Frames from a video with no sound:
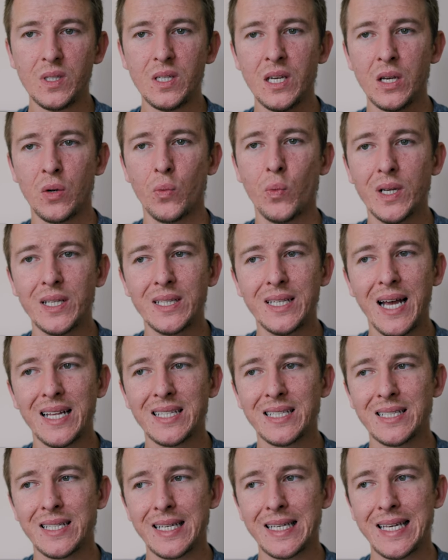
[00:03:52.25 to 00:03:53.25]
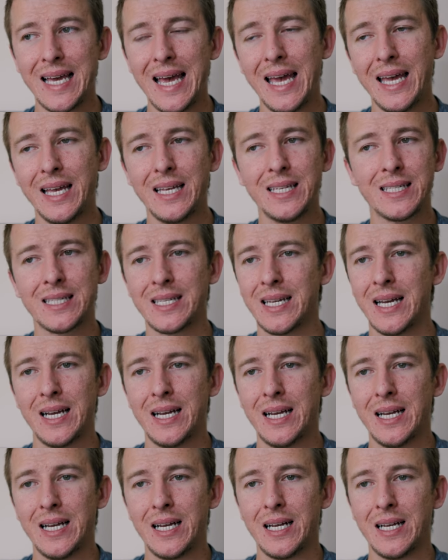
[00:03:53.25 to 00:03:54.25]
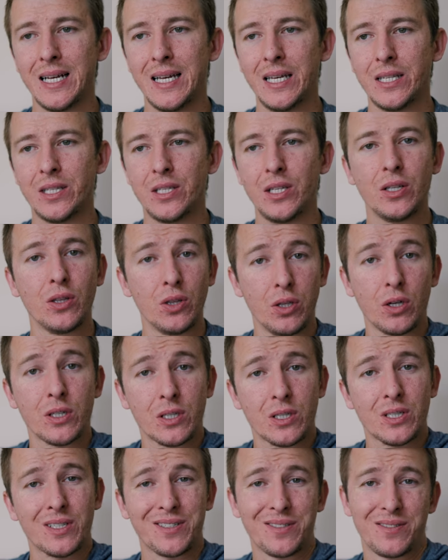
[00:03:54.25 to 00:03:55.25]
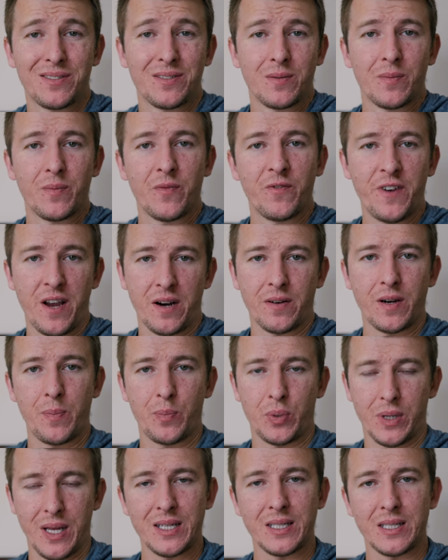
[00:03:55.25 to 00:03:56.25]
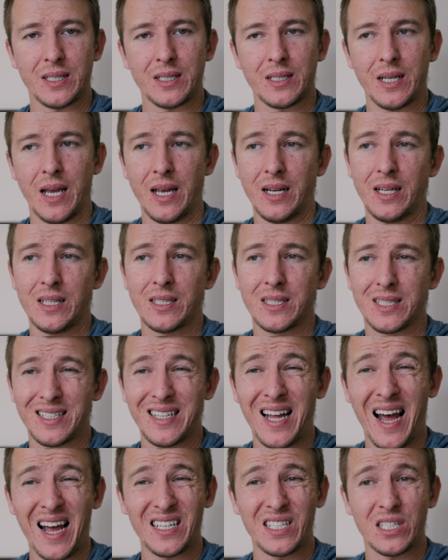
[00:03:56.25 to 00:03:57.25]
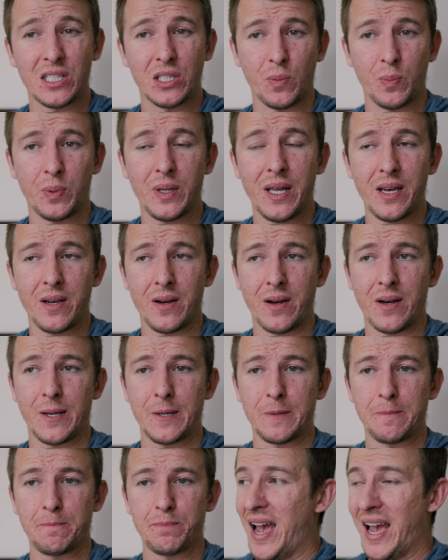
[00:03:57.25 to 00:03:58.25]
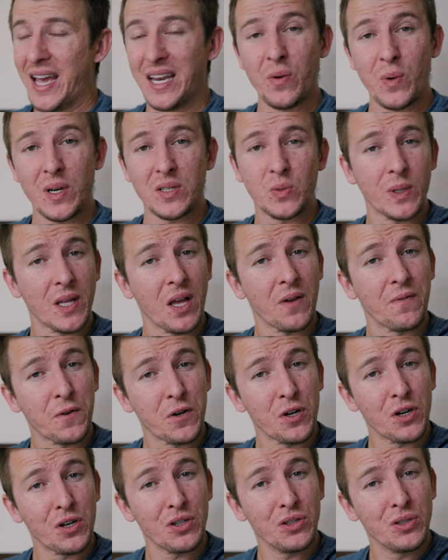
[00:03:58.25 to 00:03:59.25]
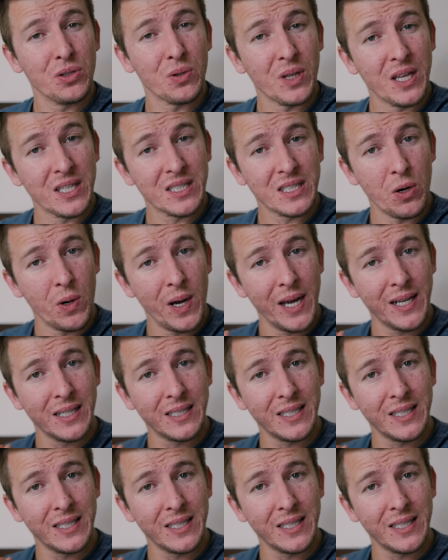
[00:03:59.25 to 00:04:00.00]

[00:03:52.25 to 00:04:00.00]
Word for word: And when that's the case, it looks very pleasant and it's nice to play on. Anyways, without further ado, let's go ahead